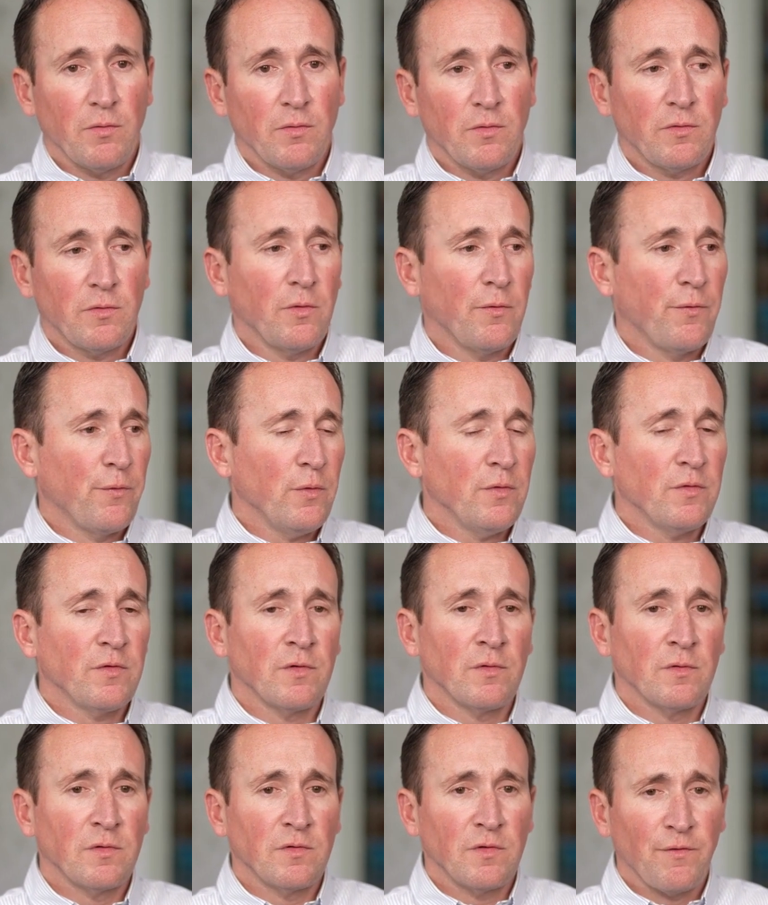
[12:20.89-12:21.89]
So for
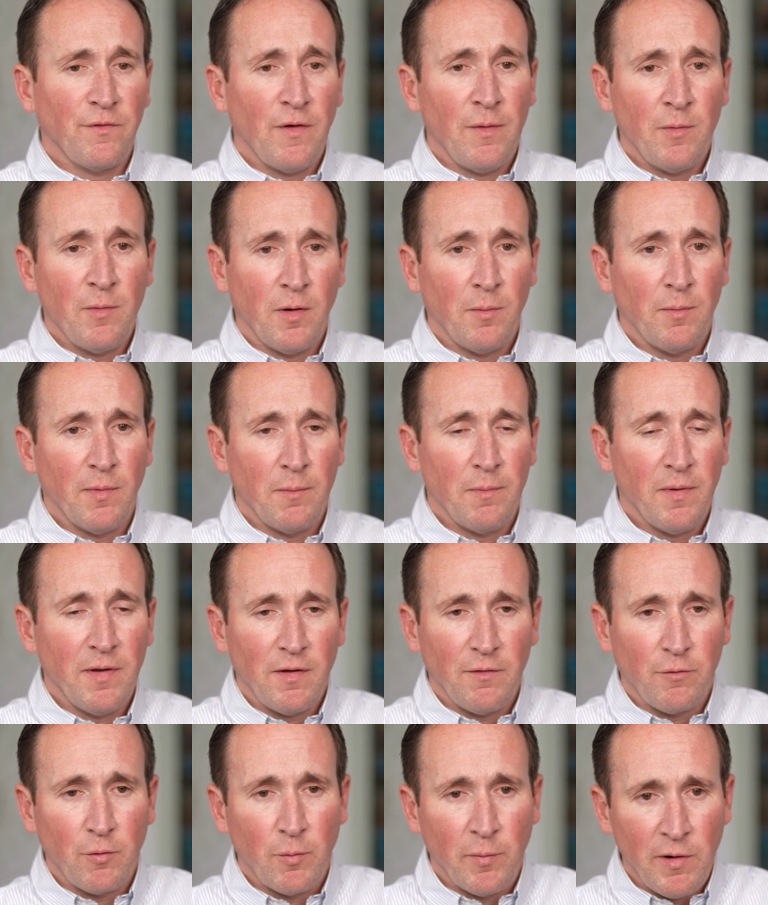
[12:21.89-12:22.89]
instance, if I'm on my
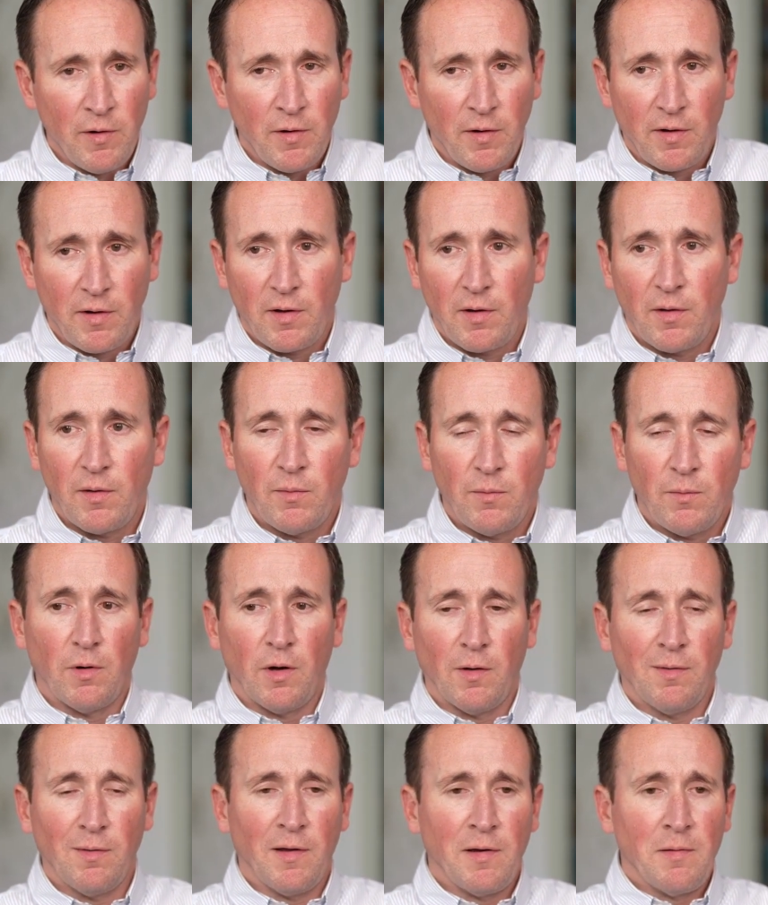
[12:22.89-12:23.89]
Bank of America
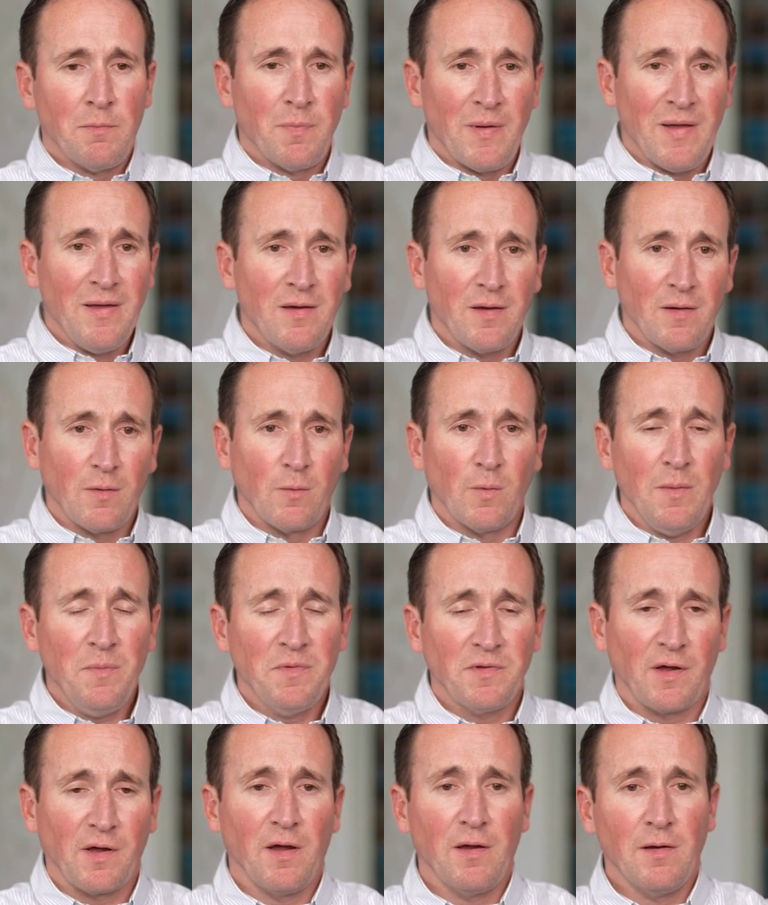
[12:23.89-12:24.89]
online banking
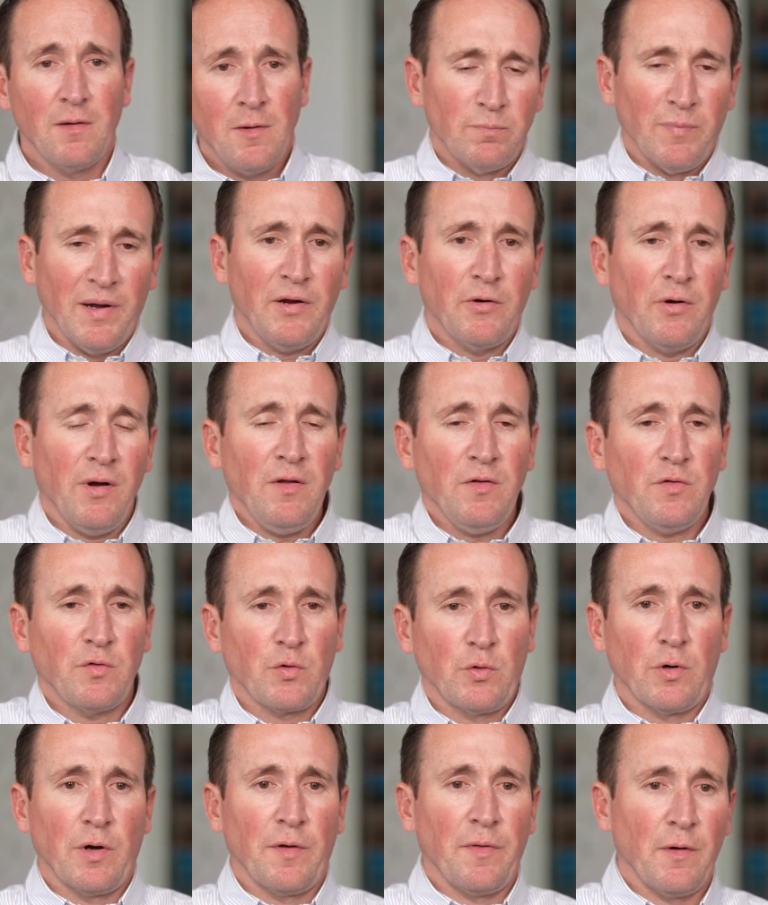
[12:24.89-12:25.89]
website, my credit
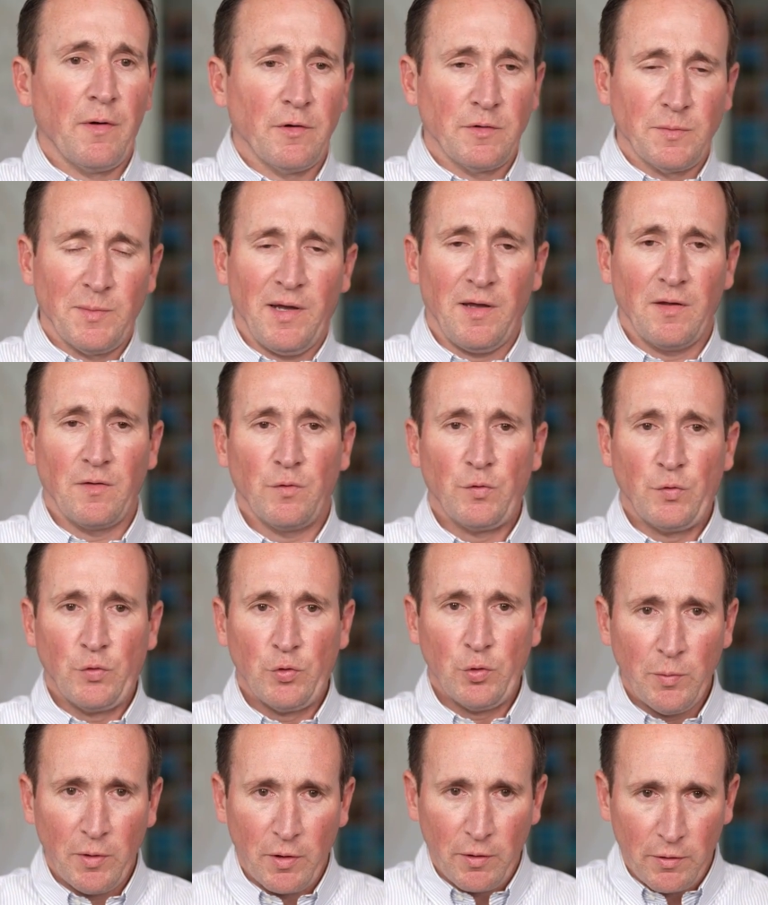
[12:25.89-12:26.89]
score on there is my
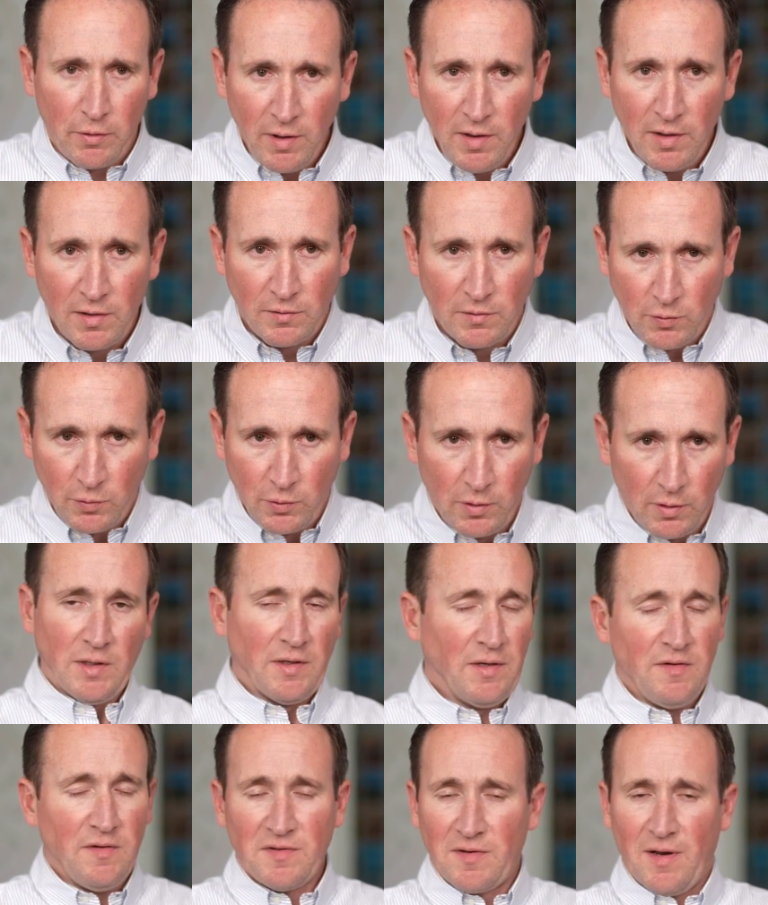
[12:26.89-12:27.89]
consumer credit score.
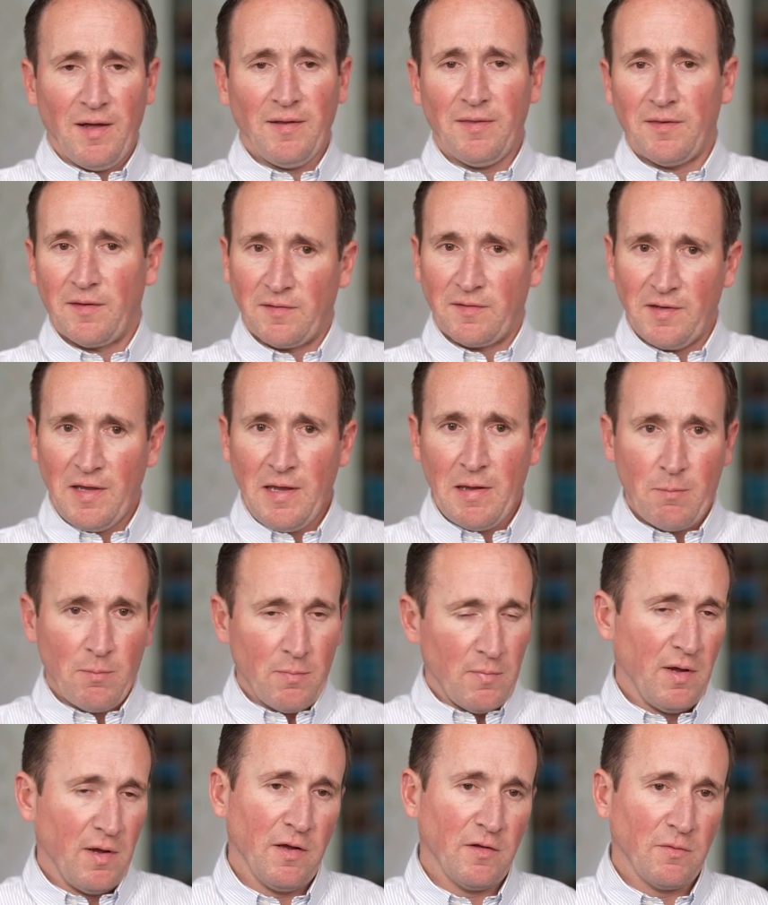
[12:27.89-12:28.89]
It is not the
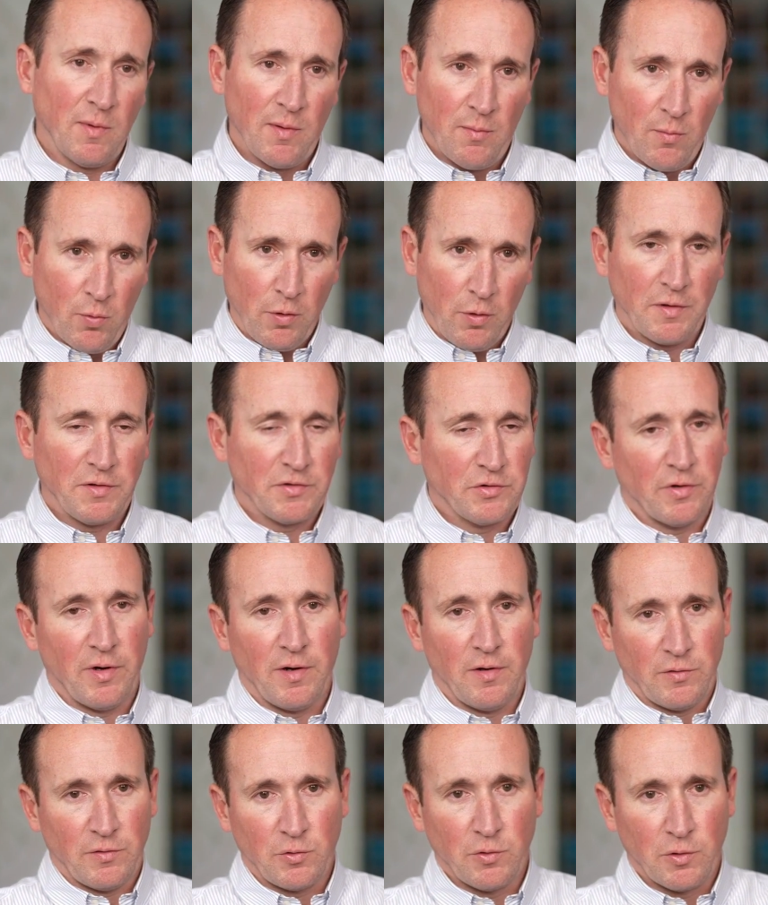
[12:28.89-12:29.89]
same as my mortgage
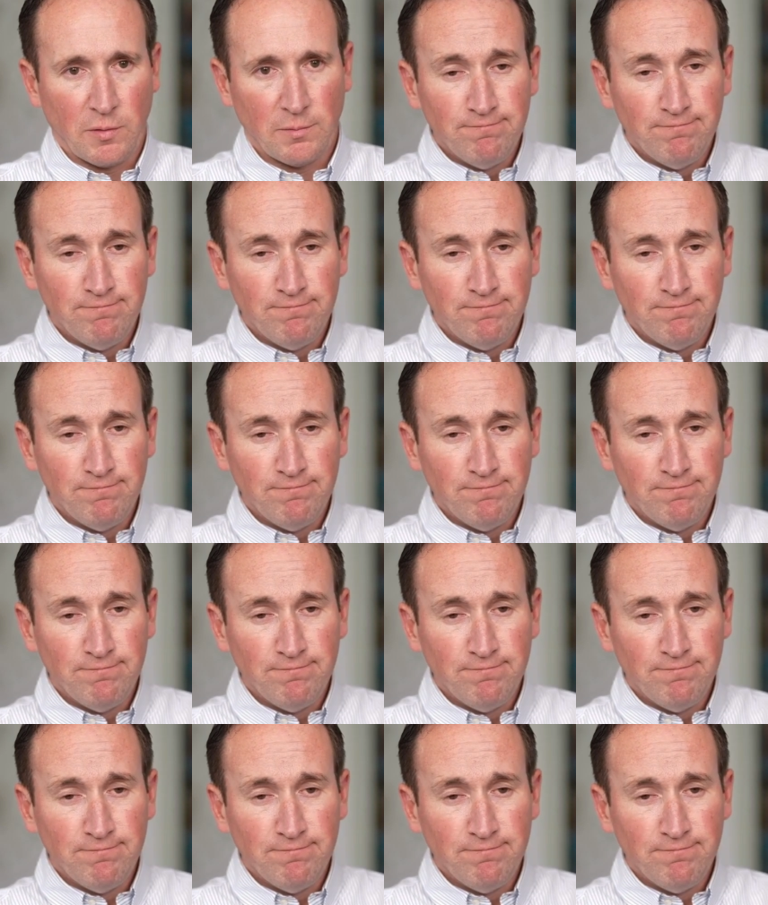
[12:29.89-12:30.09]
credit score.